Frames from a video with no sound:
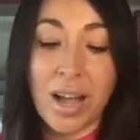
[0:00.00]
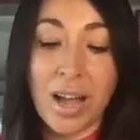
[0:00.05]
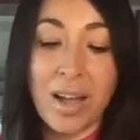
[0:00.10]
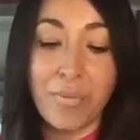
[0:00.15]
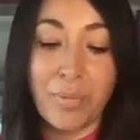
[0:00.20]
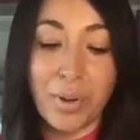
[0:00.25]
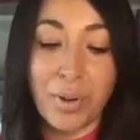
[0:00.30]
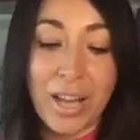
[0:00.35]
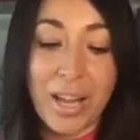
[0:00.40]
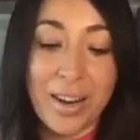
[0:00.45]
I
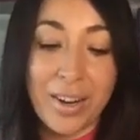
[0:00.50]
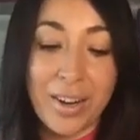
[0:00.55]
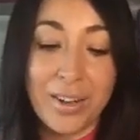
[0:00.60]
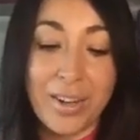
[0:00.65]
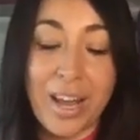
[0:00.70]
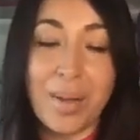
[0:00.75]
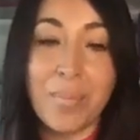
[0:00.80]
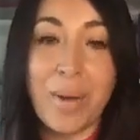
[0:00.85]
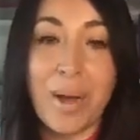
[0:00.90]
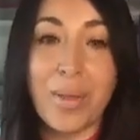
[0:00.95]
forget her
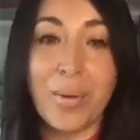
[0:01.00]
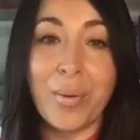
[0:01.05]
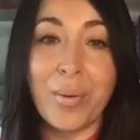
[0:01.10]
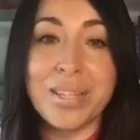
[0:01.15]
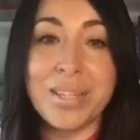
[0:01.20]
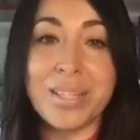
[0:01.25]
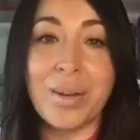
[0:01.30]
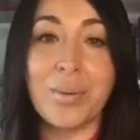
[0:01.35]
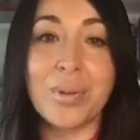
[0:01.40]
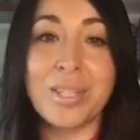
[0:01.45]
name.
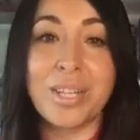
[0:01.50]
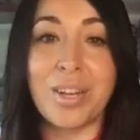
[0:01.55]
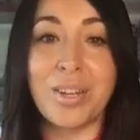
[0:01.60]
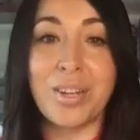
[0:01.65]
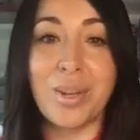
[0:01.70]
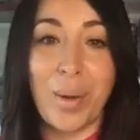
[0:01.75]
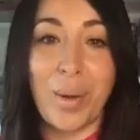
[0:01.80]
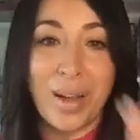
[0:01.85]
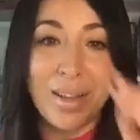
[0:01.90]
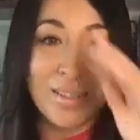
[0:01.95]
Otherwise I would tell
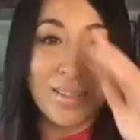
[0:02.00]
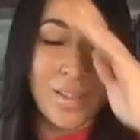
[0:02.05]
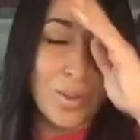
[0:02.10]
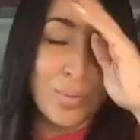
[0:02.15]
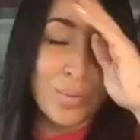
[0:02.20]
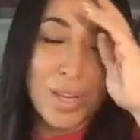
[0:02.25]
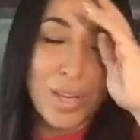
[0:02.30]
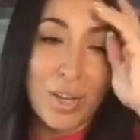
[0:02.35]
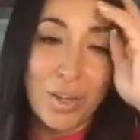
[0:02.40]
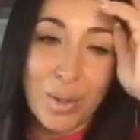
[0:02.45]
you guys. I'll
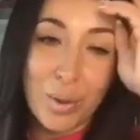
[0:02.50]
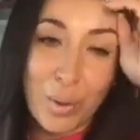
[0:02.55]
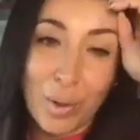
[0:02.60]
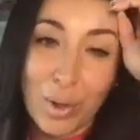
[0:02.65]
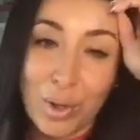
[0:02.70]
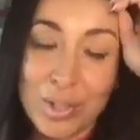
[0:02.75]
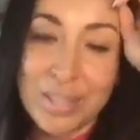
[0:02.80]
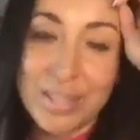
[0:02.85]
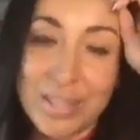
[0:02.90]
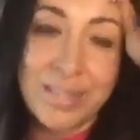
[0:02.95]
tell you
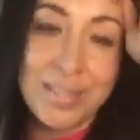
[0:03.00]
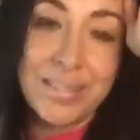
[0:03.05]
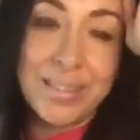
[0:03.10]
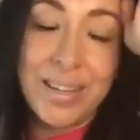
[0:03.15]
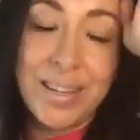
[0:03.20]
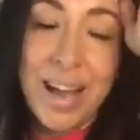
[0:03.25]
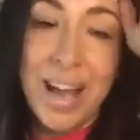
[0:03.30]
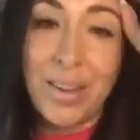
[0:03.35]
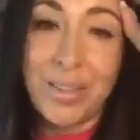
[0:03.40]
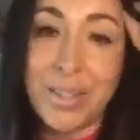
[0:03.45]
girls in
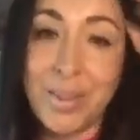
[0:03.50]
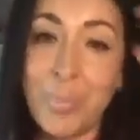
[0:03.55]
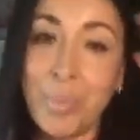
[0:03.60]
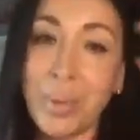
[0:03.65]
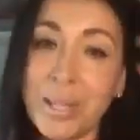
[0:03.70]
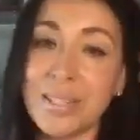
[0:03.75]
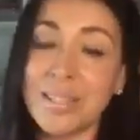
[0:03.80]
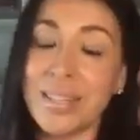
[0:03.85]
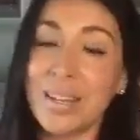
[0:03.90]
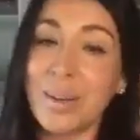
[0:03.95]
House of
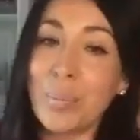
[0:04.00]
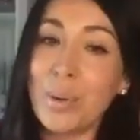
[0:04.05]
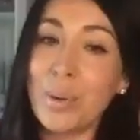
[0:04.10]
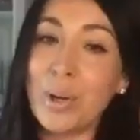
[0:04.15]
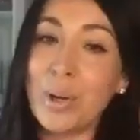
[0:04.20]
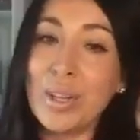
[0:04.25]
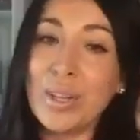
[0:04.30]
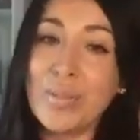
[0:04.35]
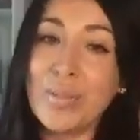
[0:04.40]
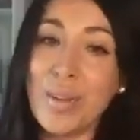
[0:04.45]
Bliss. I can put it
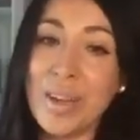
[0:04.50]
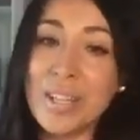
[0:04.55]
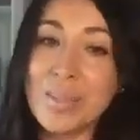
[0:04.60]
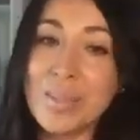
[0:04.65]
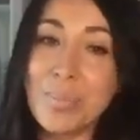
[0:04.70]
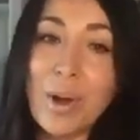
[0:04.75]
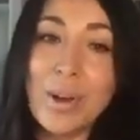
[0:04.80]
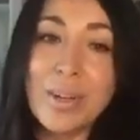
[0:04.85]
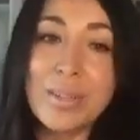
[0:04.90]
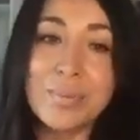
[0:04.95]
in the
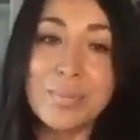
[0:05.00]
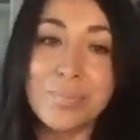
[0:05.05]
Facebook.